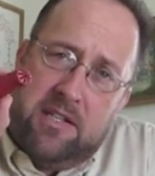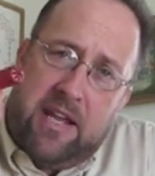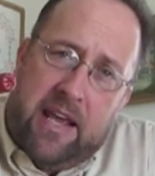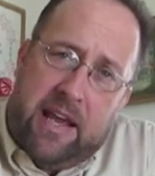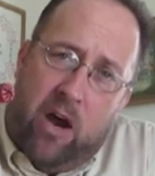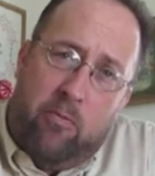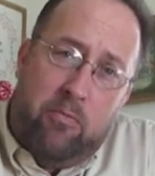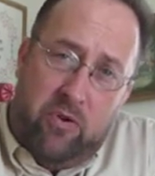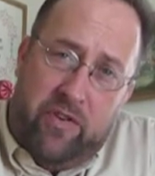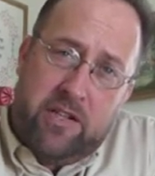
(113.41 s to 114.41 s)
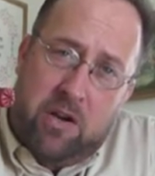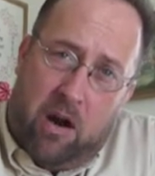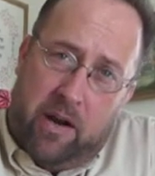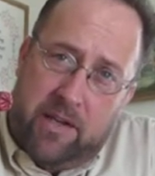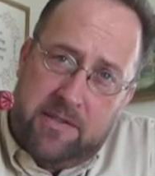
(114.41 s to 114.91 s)
take out moving
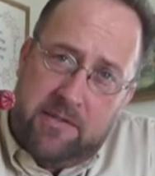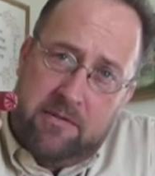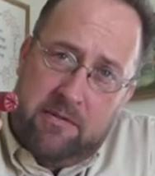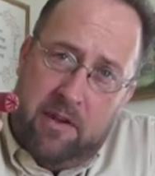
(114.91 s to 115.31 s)
targets.